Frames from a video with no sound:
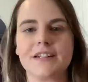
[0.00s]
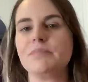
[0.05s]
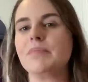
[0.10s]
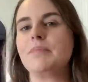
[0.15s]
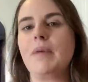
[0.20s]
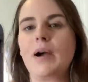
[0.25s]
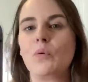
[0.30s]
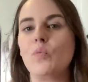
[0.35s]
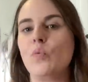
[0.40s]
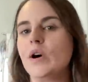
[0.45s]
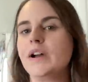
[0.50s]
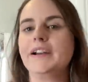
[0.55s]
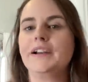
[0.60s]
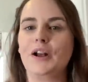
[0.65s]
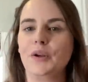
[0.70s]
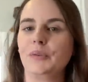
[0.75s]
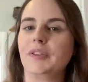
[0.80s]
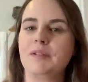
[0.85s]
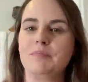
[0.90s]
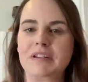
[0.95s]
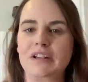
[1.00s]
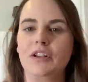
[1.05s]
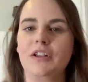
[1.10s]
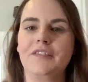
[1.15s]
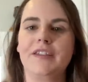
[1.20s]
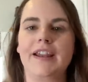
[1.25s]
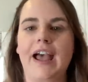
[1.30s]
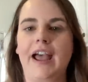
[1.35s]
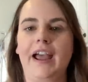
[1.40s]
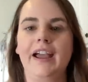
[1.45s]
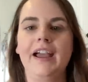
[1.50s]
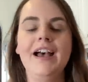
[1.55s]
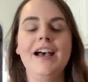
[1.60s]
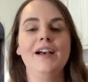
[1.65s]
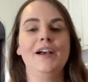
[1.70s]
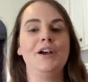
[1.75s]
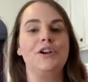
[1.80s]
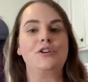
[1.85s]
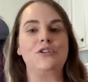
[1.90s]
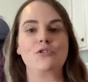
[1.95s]
going to be my one and only meal of the day.
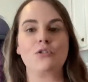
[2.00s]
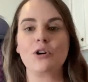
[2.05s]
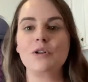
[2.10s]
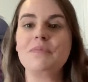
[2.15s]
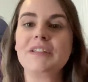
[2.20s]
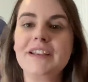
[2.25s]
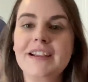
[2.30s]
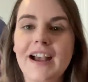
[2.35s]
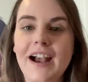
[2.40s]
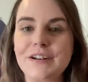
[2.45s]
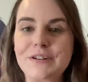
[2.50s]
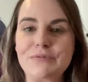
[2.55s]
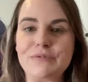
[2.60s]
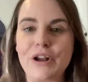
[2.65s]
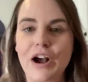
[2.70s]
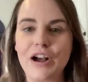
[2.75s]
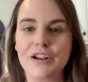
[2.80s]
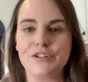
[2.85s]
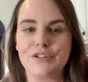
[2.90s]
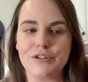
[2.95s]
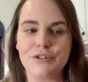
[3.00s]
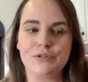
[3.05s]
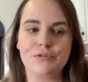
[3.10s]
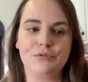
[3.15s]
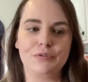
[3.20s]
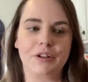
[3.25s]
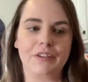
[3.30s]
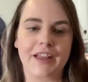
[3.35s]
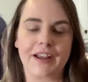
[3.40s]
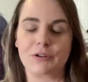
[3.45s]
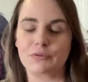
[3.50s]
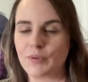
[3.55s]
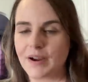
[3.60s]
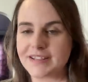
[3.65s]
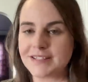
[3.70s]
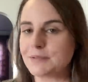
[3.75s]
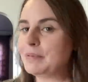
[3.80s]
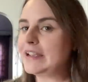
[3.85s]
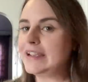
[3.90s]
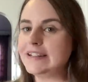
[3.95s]
Normally I do not do like
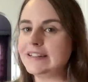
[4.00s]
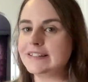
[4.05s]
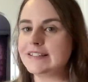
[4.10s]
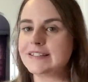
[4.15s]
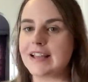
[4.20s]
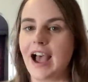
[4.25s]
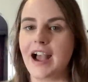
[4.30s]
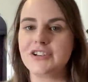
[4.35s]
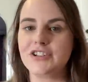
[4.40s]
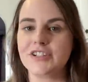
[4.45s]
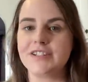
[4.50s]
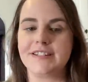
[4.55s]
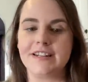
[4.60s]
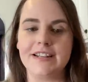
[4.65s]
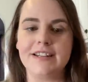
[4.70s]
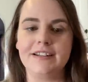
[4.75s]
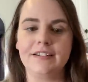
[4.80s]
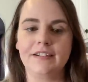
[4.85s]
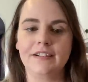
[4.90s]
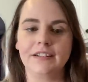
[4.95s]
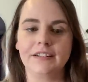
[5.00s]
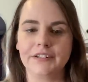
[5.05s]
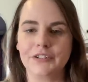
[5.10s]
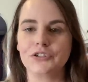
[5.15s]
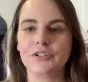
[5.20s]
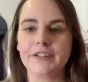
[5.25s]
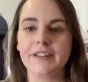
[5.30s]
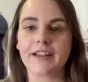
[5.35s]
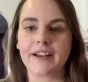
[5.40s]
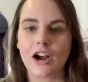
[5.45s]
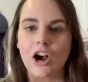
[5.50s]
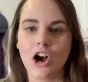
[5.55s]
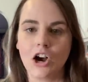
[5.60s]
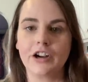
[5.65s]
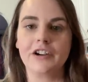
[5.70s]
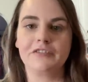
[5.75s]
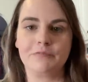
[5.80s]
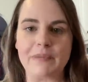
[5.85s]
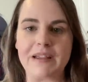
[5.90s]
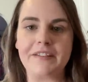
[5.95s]
recipes. I just eat literally like a
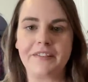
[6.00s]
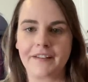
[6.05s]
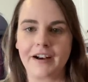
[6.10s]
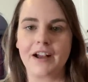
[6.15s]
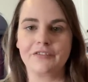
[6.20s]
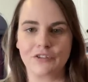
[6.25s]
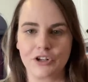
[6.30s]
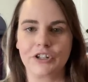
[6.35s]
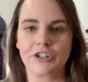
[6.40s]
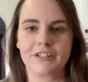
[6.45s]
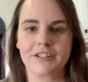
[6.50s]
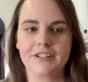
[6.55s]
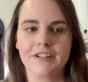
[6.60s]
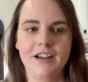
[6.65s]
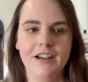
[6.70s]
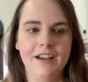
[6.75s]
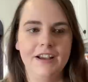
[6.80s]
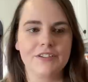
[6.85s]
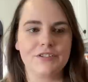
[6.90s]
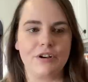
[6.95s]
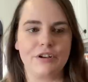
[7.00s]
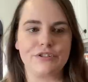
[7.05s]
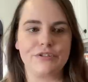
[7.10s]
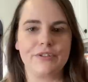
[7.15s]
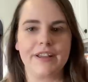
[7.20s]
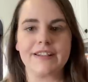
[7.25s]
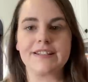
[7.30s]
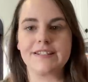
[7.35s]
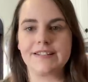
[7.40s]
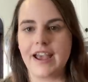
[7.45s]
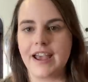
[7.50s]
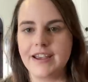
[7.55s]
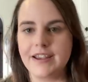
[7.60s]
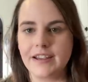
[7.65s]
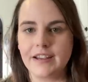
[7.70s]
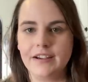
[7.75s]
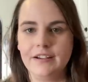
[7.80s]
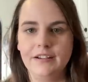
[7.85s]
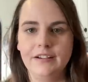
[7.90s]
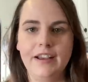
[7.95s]
hunk of meat that I've cooked. So I'll do like
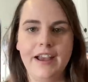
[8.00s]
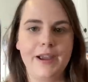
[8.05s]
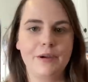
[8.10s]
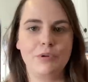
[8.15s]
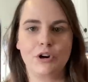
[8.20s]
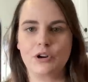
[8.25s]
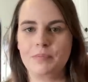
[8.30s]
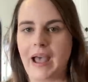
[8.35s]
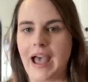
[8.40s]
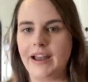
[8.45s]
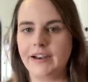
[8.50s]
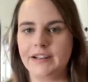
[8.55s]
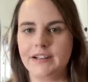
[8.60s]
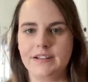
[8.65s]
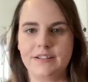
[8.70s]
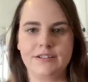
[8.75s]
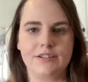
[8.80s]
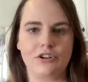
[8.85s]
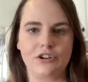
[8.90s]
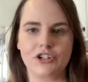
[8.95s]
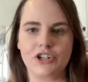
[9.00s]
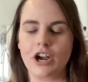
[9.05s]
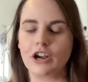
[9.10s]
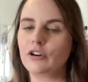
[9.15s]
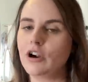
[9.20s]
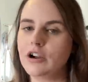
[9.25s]
steak, hamburger patties, or chuck